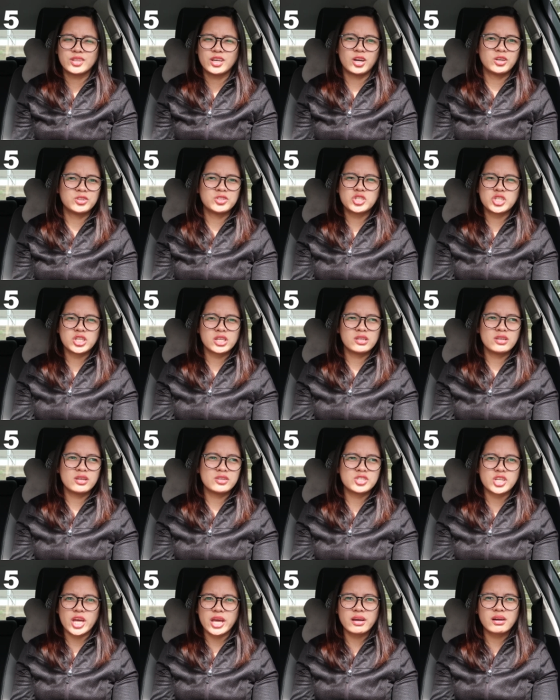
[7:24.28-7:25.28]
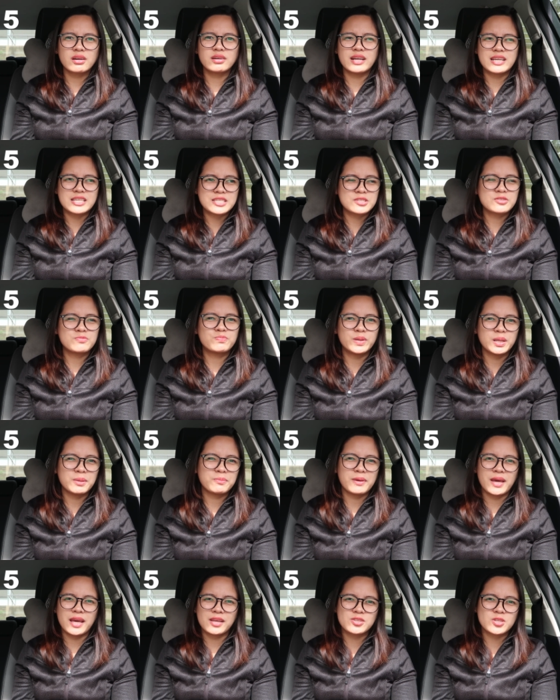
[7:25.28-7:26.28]
or G JRS
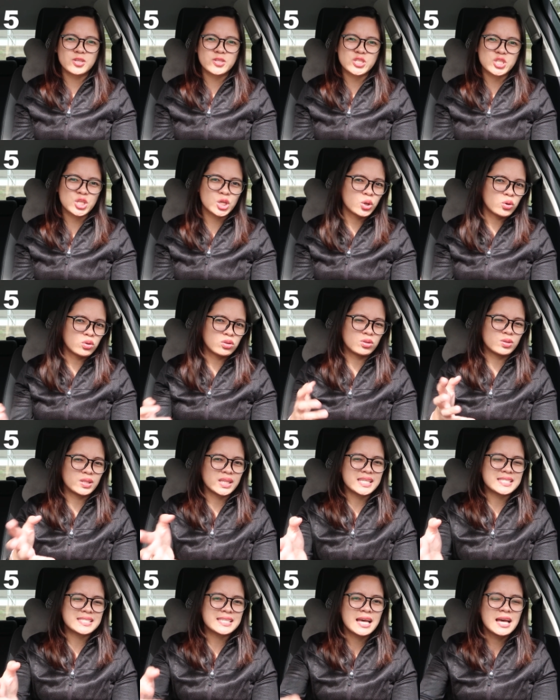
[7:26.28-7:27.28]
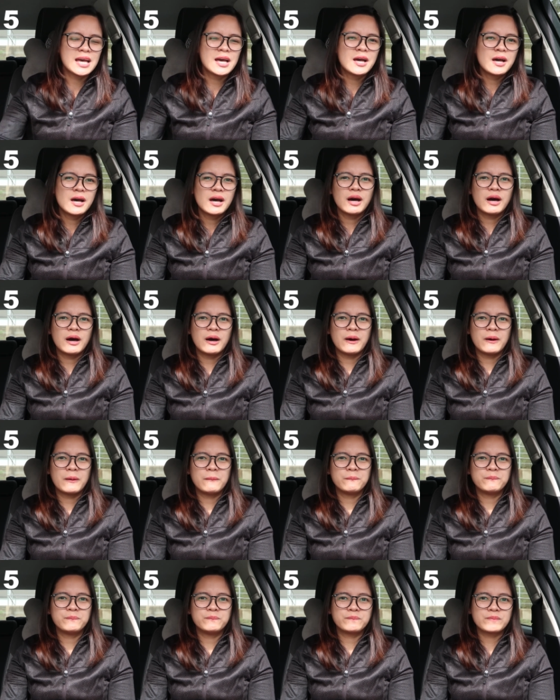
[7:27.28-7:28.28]
prepaid just go to these
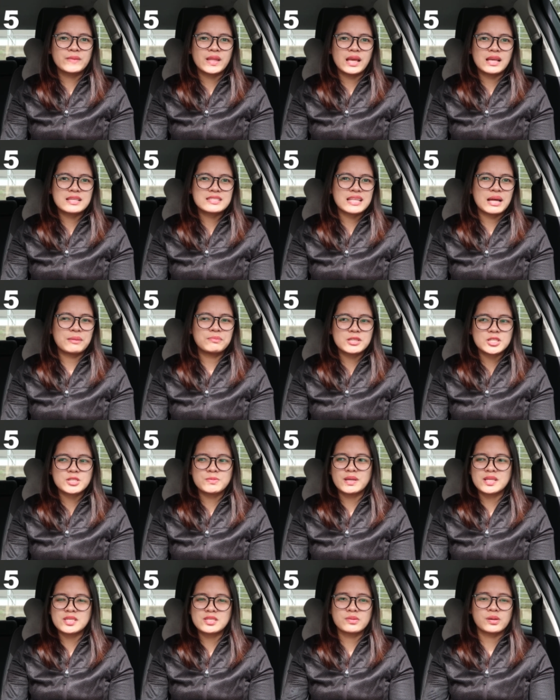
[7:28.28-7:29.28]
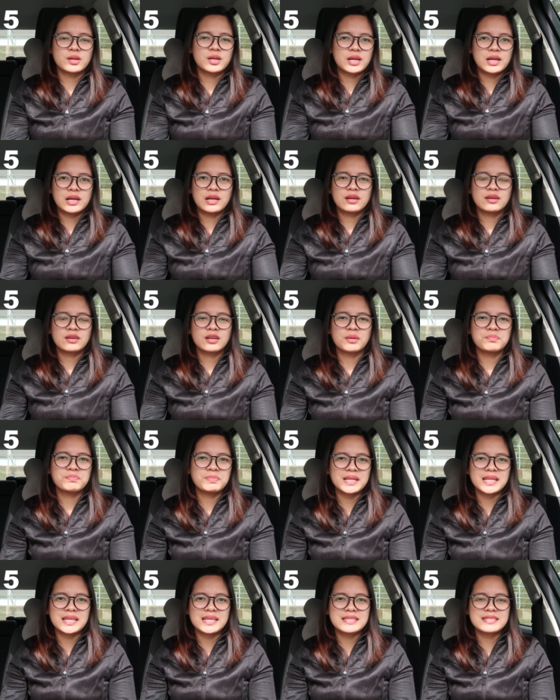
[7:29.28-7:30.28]
um, establishments or
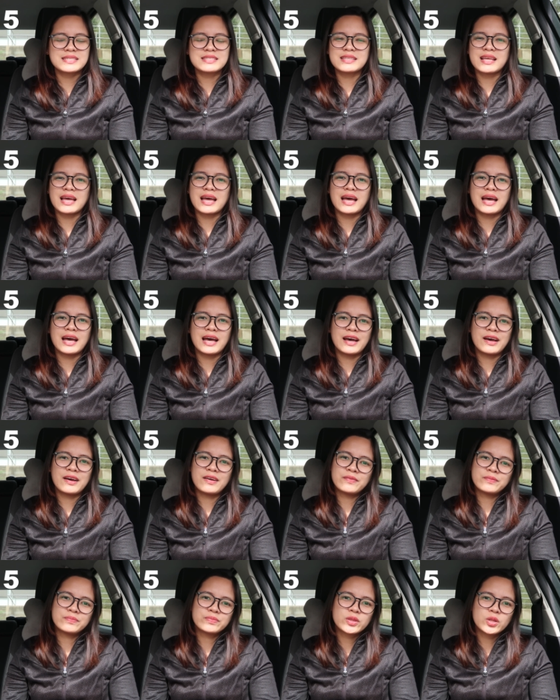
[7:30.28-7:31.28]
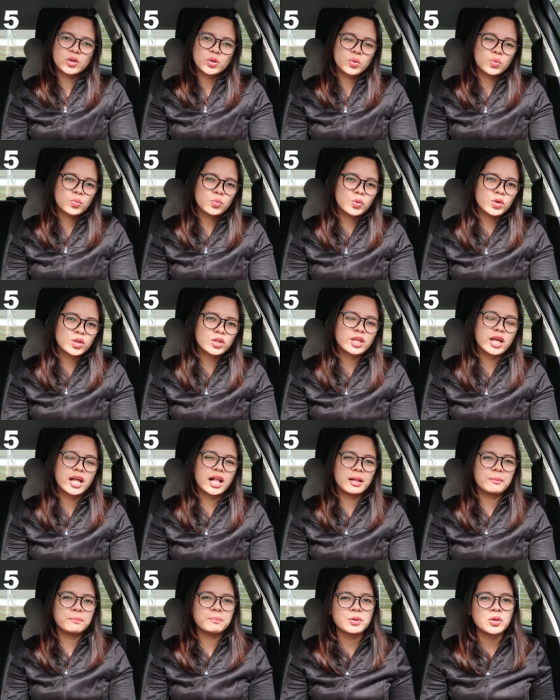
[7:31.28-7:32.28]
companies na will
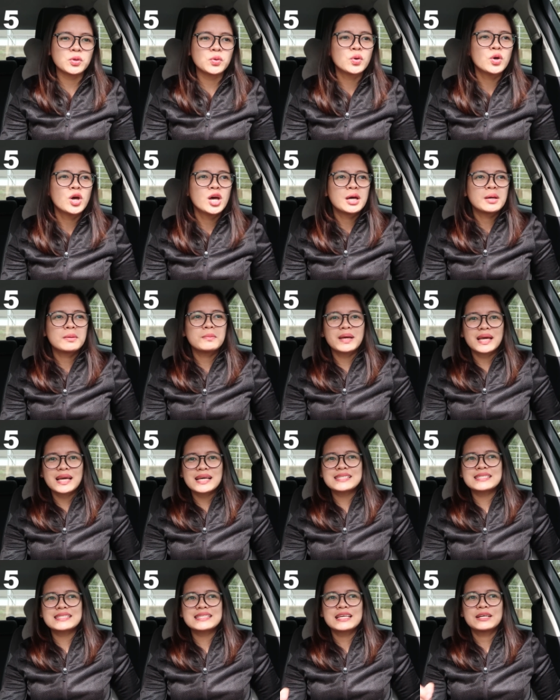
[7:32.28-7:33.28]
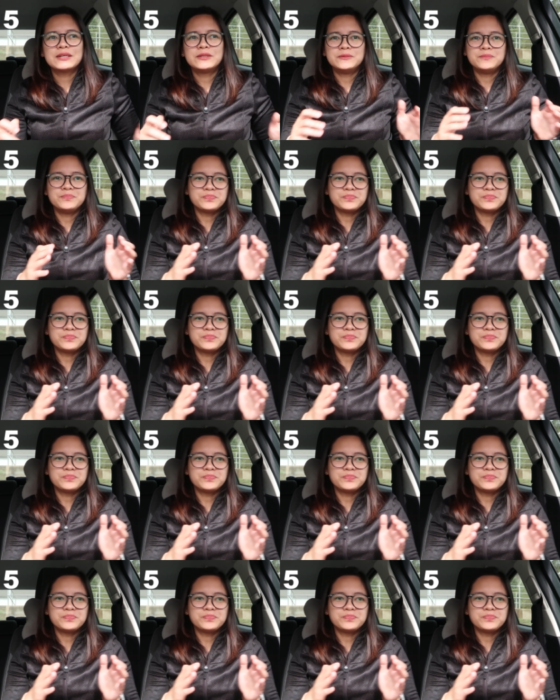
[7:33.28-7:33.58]
help you because